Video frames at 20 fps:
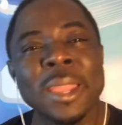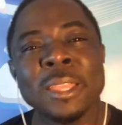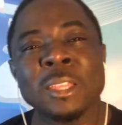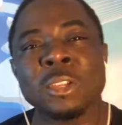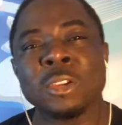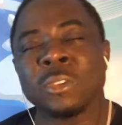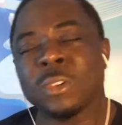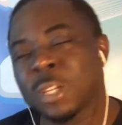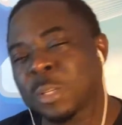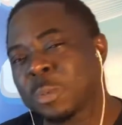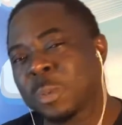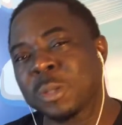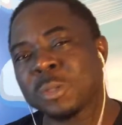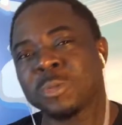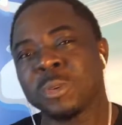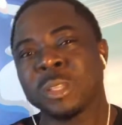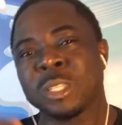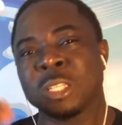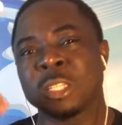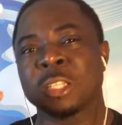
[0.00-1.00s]
And your response
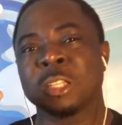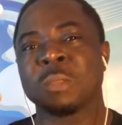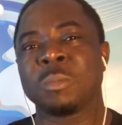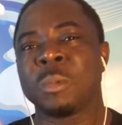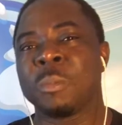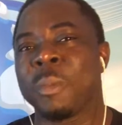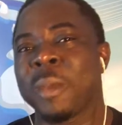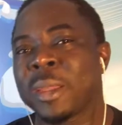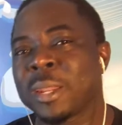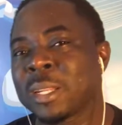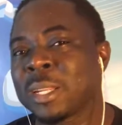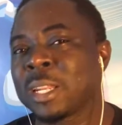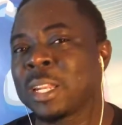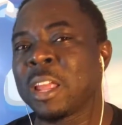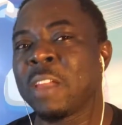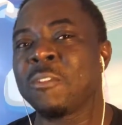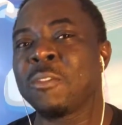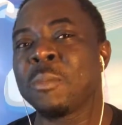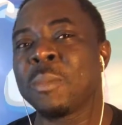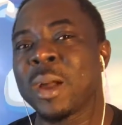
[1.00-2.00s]
rate is gonna be better than
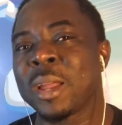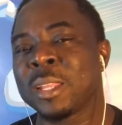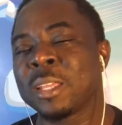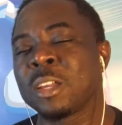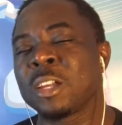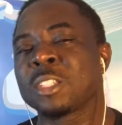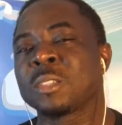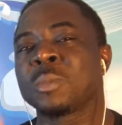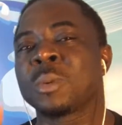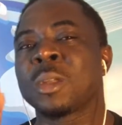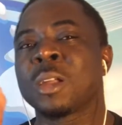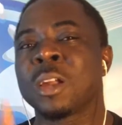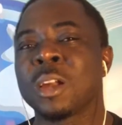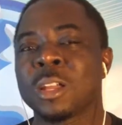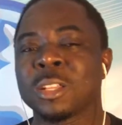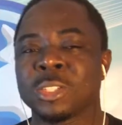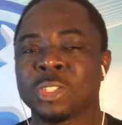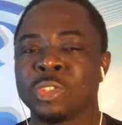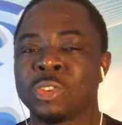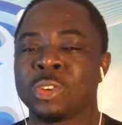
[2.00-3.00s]
everybody else
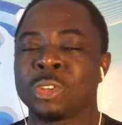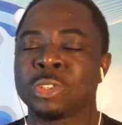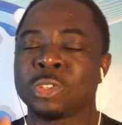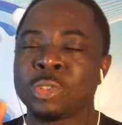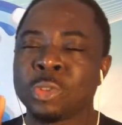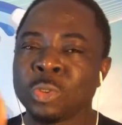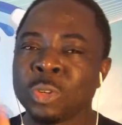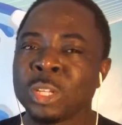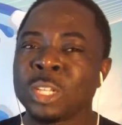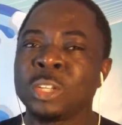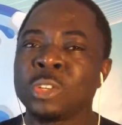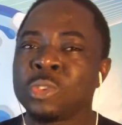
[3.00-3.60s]
because you're truly,